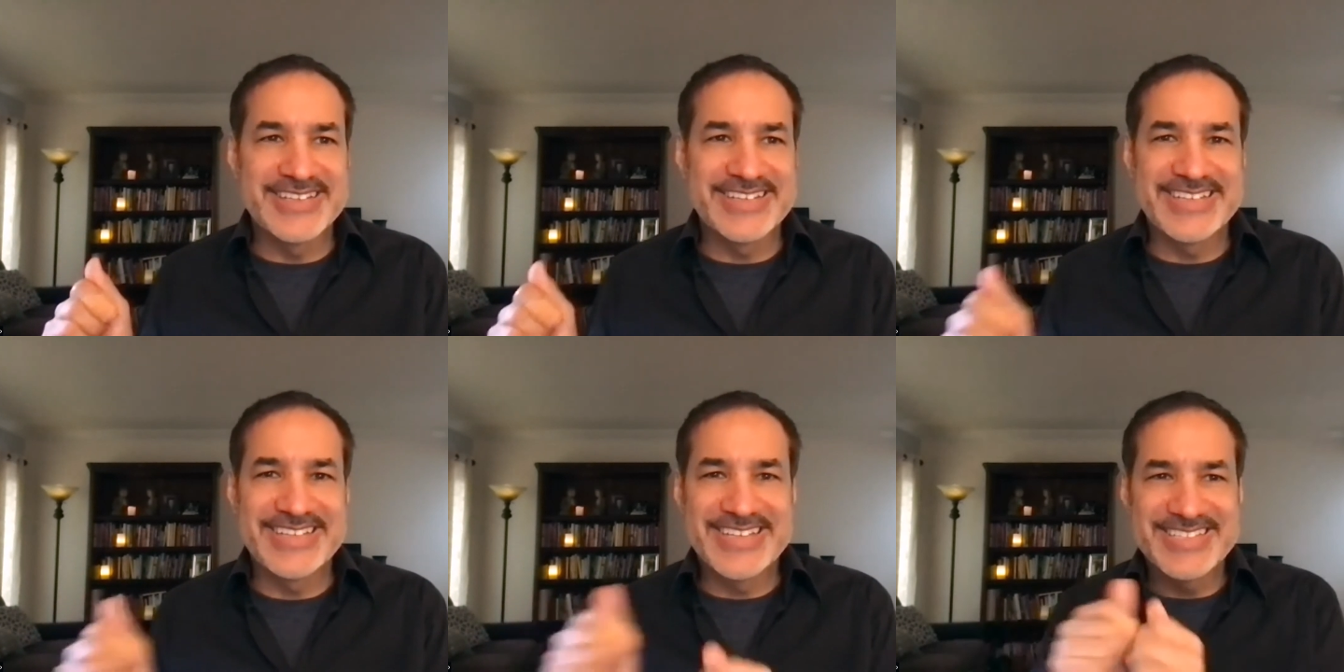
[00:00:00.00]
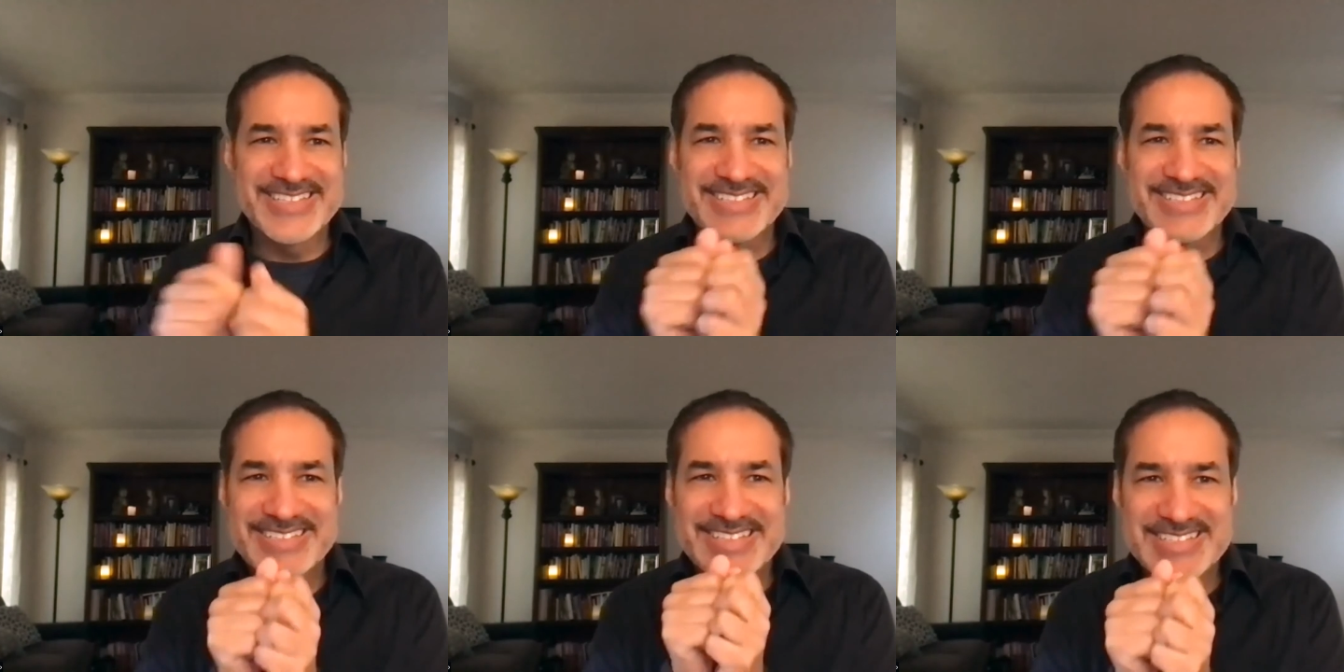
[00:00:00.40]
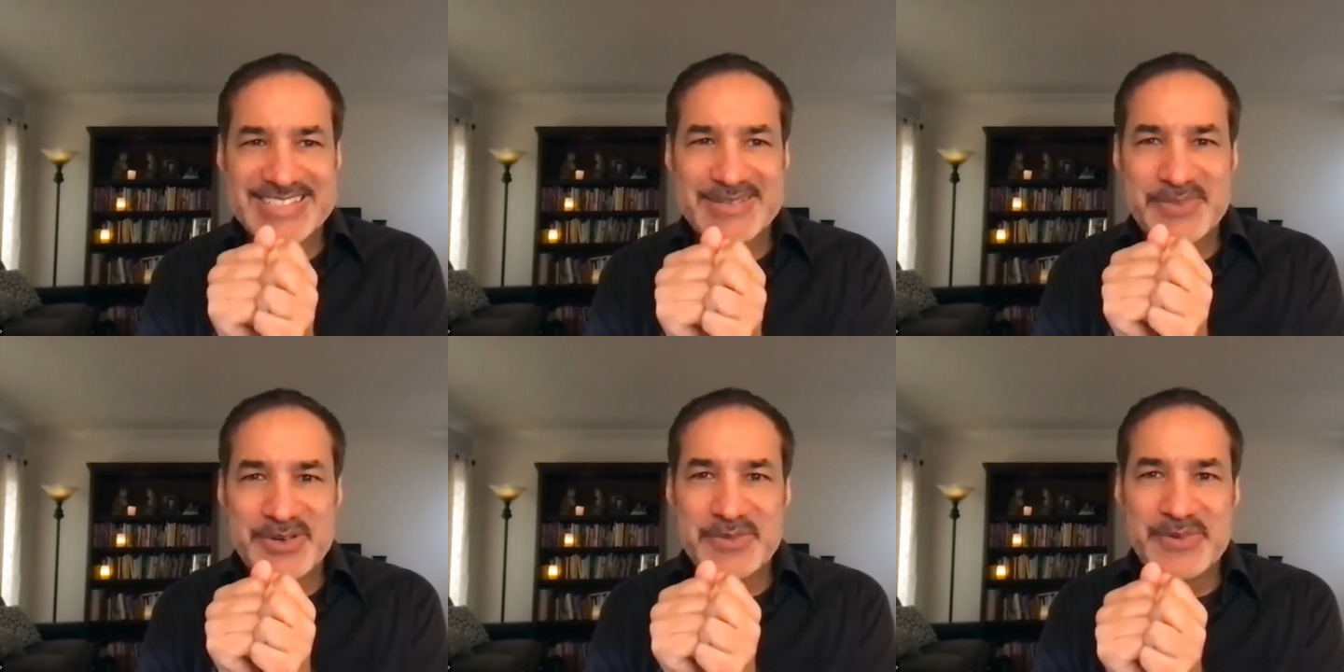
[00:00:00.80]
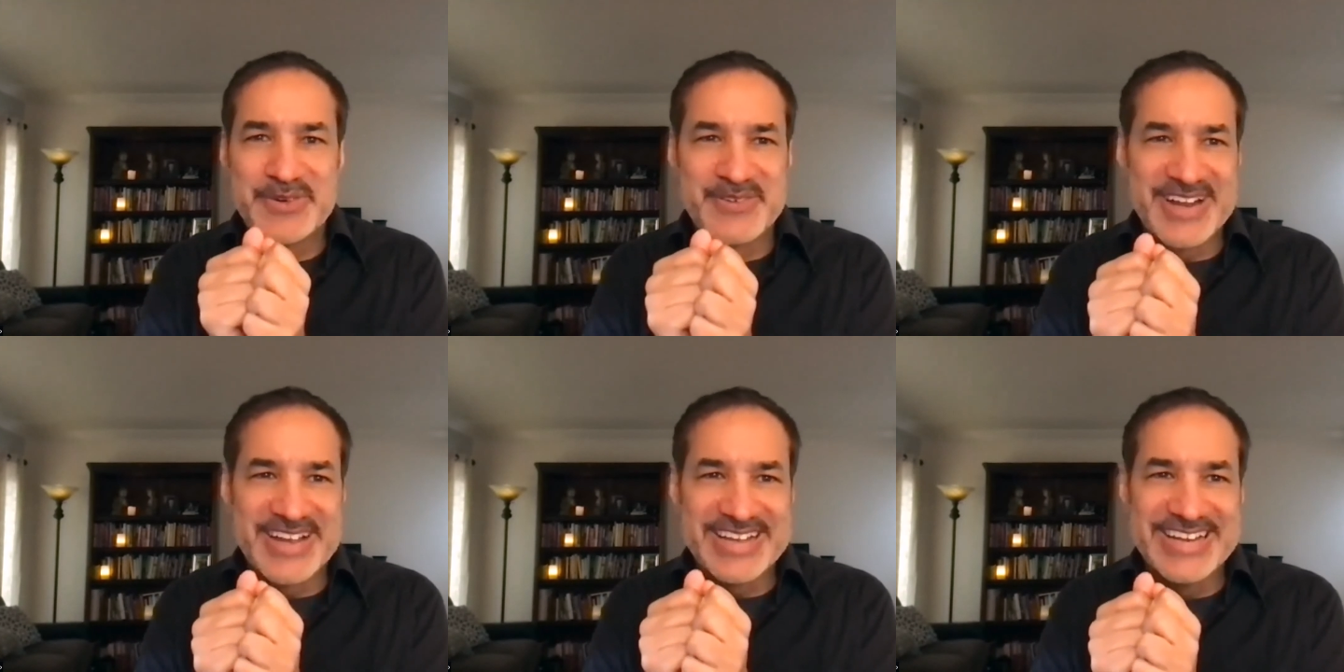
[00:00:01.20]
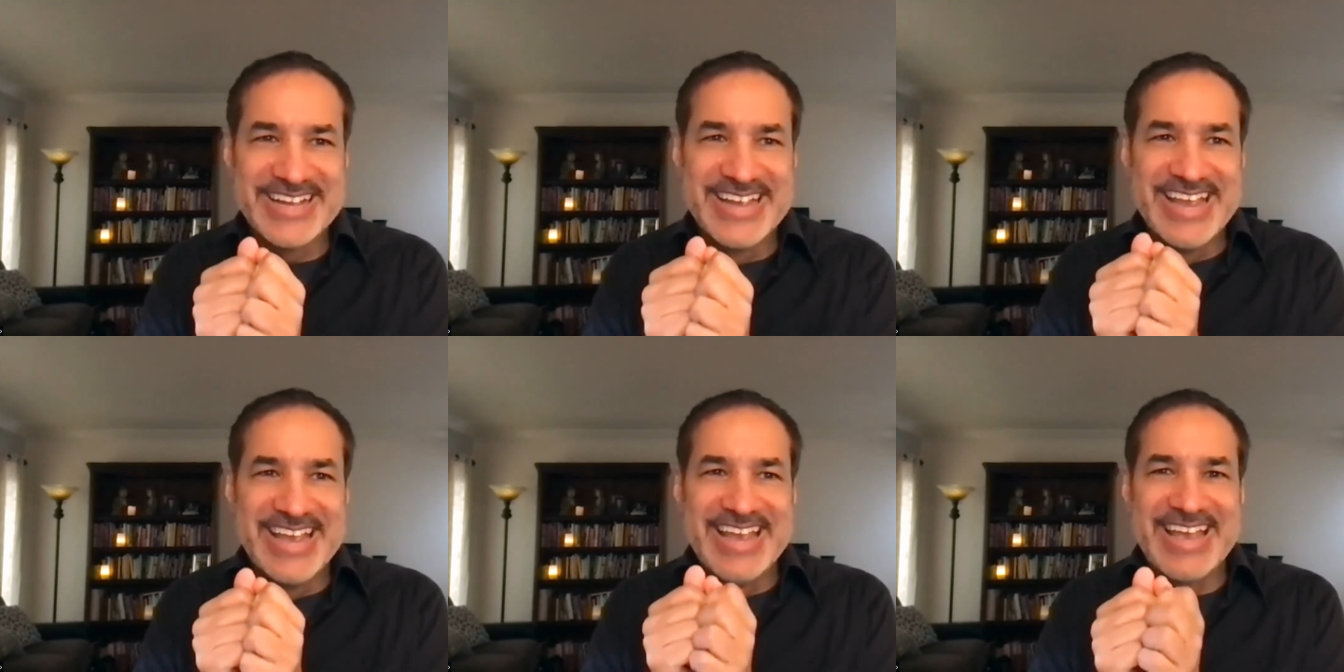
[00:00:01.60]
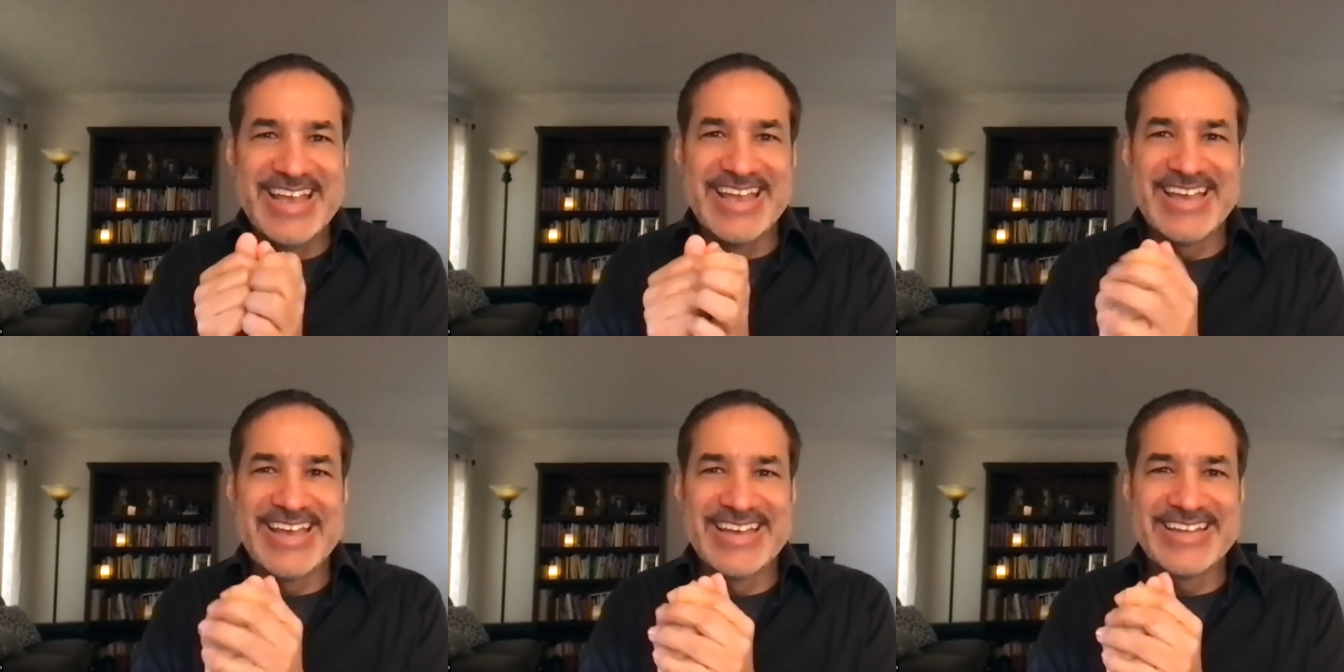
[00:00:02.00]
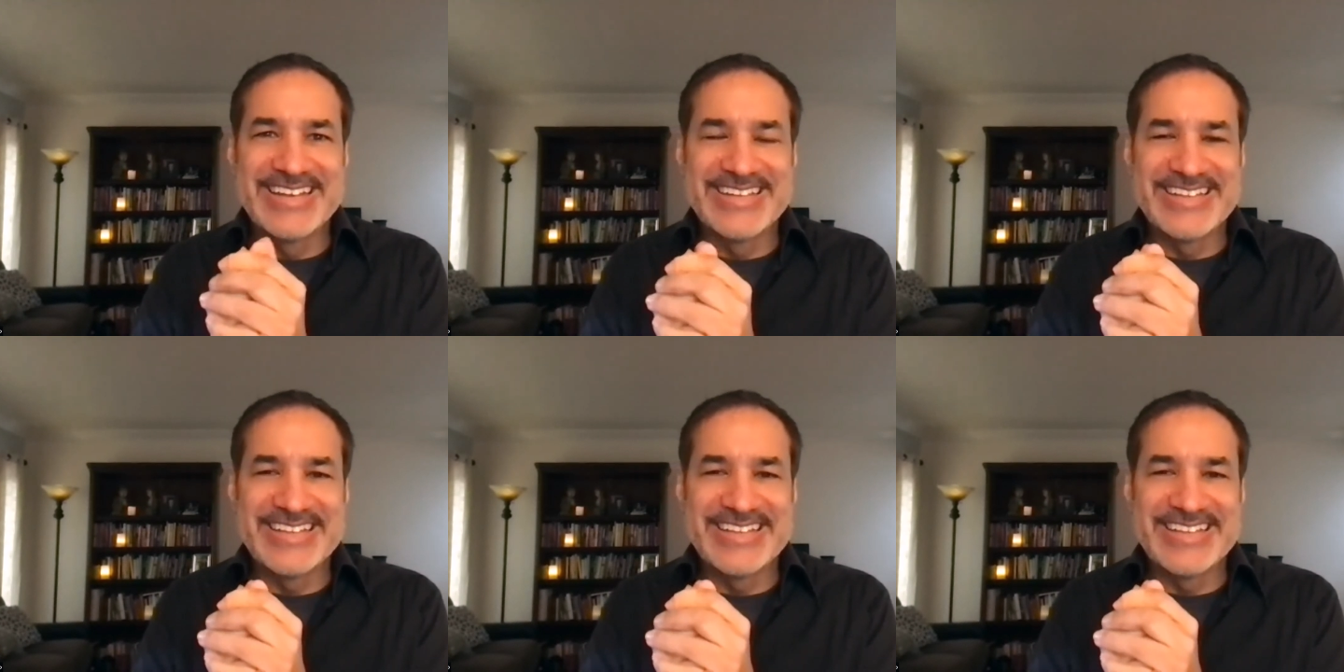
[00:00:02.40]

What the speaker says: Kiss the boo-boo, right? And